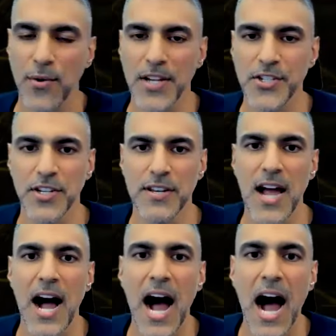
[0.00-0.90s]
question.
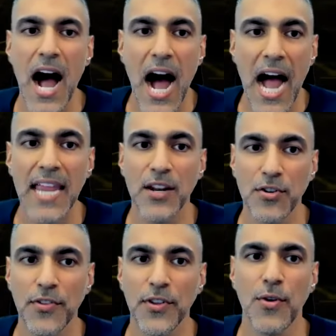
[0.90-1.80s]
I
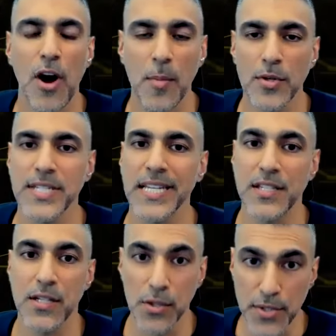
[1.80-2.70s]
interview almost
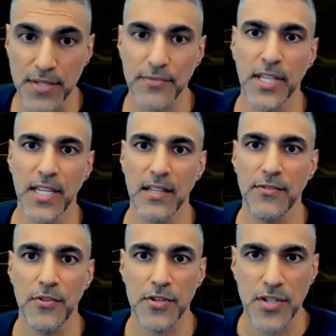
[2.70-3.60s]
exclusively
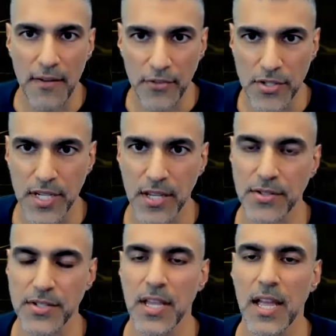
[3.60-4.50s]
for softer
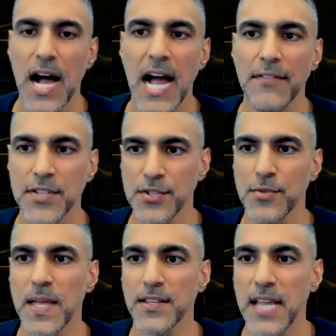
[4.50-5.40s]
skills. I've
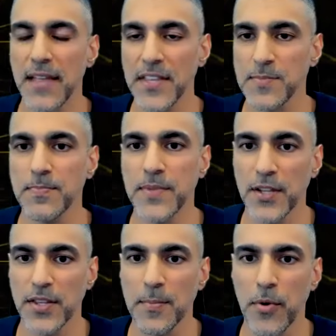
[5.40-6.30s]
assumed that at this you
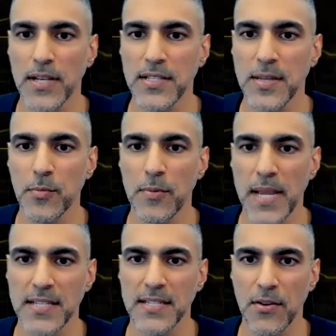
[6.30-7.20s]
know, at the point someone
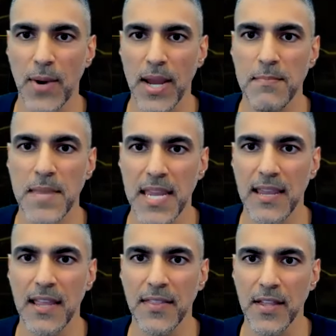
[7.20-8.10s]
makes their way to me
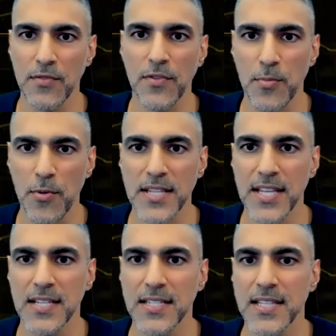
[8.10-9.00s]
in the interview
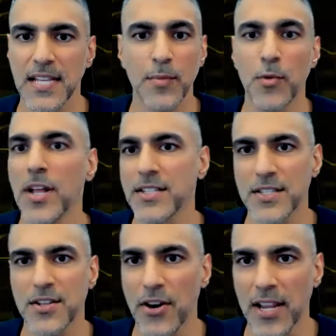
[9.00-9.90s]
process, that someone else
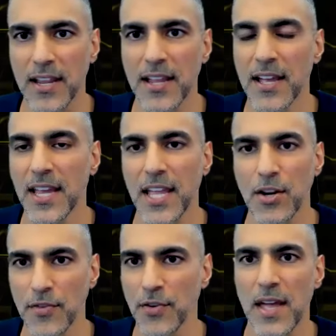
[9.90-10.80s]
has already
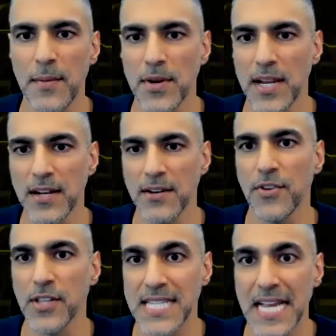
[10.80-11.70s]
interviewed them and, and
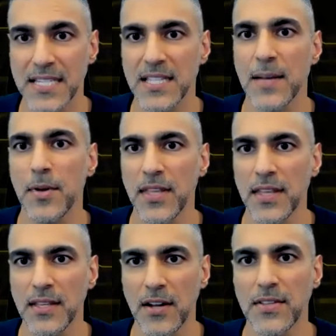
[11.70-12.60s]
really tested them on
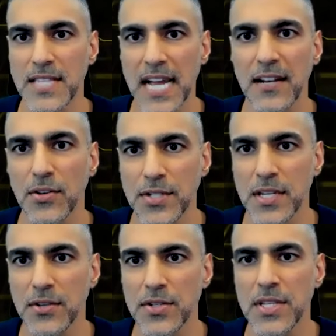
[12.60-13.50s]
the on the technical
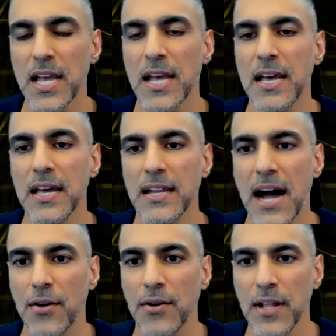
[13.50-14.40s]
skills.
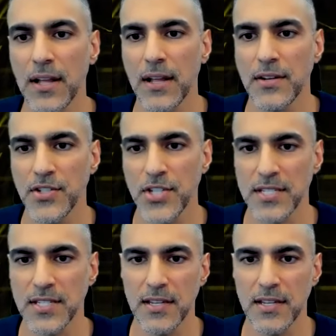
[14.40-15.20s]
Now, just